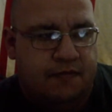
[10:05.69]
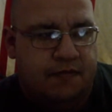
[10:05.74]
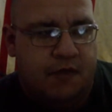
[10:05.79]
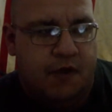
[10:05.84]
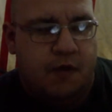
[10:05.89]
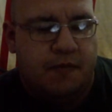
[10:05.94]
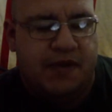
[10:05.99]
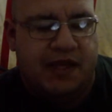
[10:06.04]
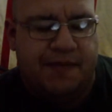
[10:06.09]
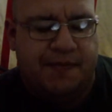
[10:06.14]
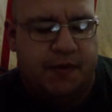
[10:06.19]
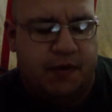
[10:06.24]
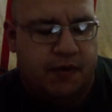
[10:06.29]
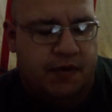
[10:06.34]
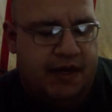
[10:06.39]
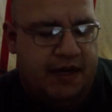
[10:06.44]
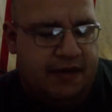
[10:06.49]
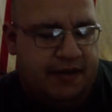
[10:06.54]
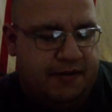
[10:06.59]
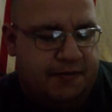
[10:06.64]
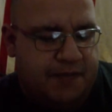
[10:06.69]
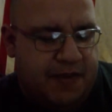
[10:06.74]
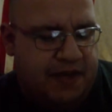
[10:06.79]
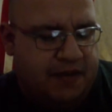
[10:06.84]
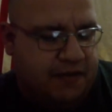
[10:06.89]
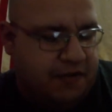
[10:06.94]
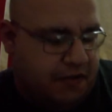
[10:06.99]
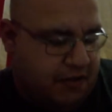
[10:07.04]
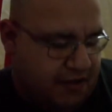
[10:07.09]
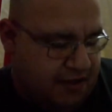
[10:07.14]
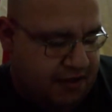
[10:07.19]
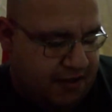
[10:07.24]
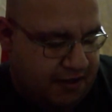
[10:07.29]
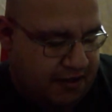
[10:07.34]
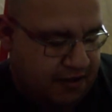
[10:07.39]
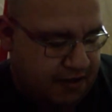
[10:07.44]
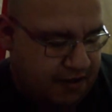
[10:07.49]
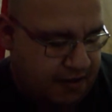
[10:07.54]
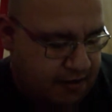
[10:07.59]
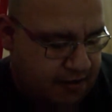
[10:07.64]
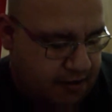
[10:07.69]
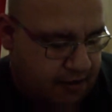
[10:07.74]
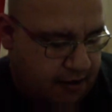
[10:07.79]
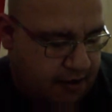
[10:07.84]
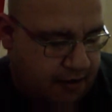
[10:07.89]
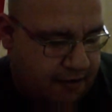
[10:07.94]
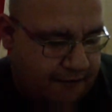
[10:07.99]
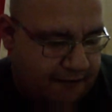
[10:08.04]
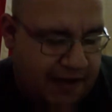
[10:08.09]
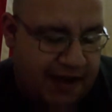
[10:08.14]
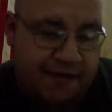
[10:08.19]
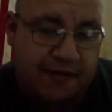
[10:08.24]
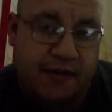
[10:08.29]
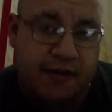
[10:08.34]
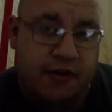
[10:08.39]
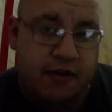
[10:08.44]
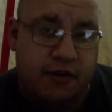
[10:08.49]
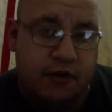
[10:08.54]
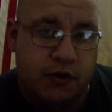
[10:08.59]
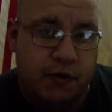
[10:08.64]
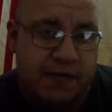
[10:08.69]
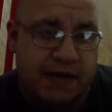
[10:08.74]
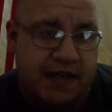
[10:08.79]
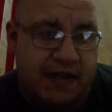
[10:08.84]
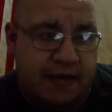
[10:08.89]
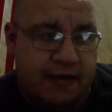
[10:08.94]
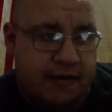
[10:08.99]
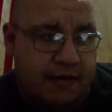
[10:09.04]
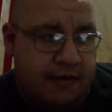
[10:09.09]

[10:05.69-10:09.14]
Home Depot had a special on a 500 lumen